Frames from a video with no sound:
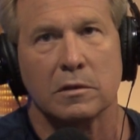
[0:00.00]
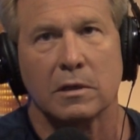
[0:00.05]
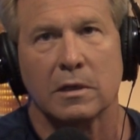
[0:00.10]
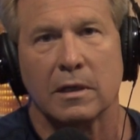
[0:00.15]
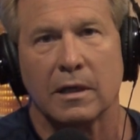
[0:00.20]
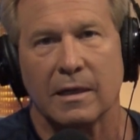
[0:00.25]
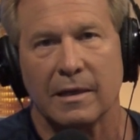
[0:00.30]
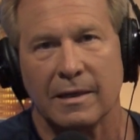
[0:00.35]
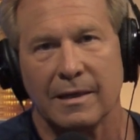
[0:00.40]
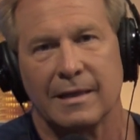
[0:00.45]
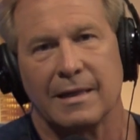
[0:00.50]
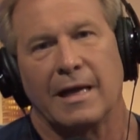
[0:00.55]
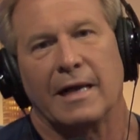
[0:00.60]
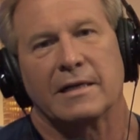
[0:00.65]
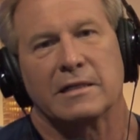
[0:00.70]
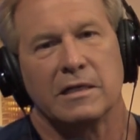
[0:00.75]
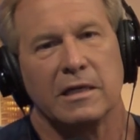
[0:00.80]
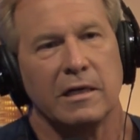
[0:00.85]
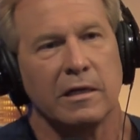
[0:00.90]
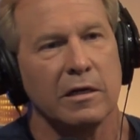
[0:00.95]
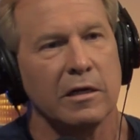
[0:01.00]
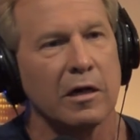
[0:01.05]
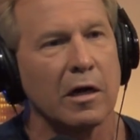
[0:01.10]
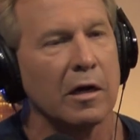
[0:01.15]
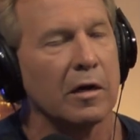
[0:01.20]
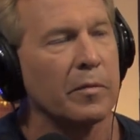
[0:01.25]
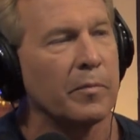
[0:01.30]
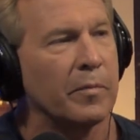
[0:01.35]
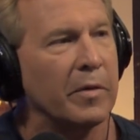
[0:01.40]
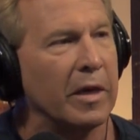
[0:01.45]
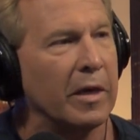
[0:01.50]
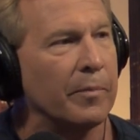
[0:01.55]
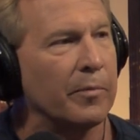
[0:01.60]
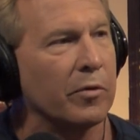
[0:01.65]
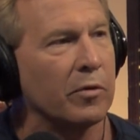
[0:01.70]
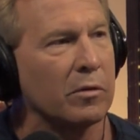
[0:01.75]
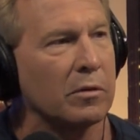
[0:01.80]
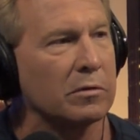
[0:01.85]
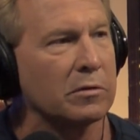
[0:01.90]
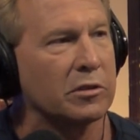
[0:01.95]
collecting young
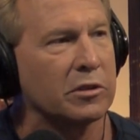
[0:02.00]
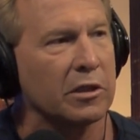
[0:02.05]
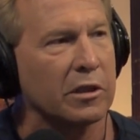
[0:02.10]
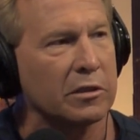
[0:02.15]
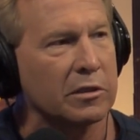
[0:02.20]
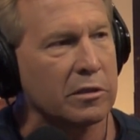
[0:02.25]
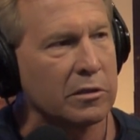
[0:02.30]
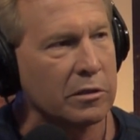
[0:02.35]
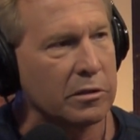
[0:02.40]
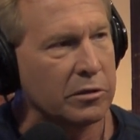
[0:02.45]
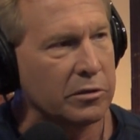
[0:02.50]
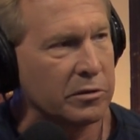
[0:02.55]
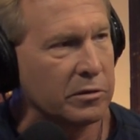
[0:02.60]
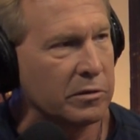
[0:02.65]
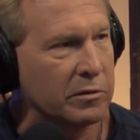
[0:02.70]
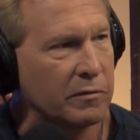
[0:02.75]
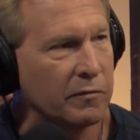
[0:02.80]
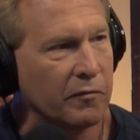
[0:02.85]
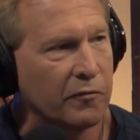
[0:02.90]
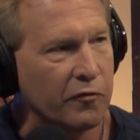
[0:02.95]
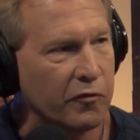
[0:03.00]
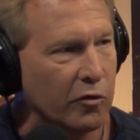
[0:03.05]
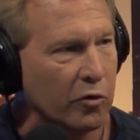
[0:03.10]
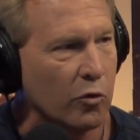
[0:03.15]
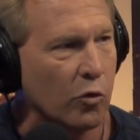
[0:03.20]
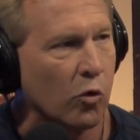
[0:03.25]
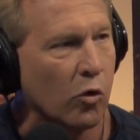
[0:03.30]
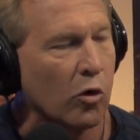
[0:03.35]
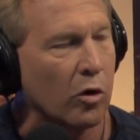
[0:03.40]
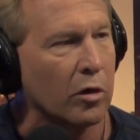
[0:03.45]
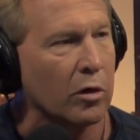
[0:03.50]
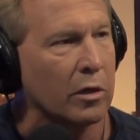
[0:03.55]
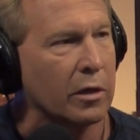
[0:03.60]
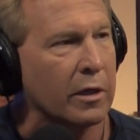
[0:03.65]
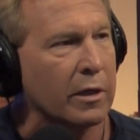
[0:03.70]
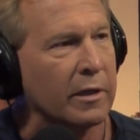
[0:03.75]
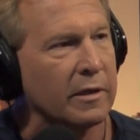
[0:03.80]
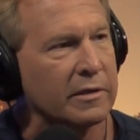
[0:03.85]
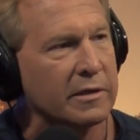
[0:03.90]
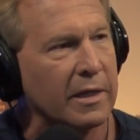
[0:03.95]
people just for
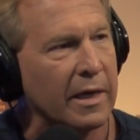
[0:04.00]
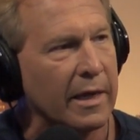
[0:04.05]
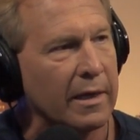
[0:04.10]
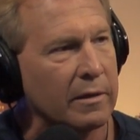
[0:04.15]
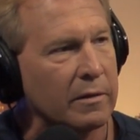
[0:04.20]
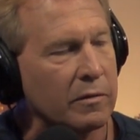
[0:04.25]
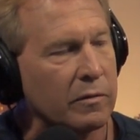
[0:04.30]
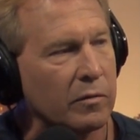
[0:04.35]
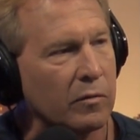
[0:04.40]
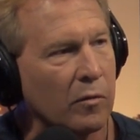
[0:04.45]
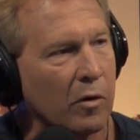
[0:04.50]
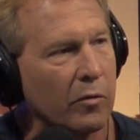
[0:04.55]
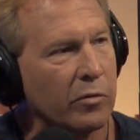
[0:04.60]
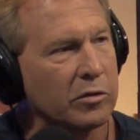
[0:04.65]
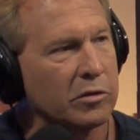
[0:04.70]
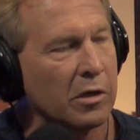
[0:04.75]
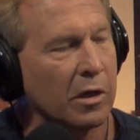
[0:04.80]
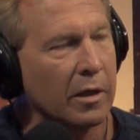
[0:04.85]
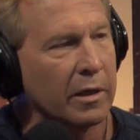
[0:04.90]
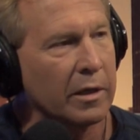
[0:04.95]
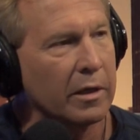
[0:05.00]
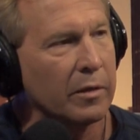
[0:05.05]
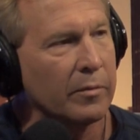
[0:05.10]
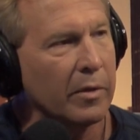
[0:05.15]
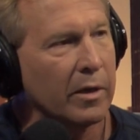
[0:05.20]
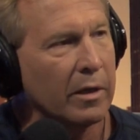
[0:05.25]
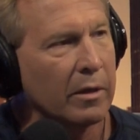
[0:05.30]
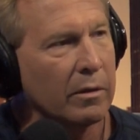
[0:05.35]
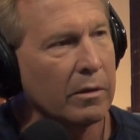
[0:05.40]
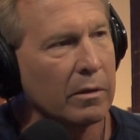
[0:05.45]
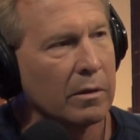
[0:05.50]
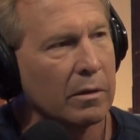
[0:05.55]
work. Is that what we're talking about?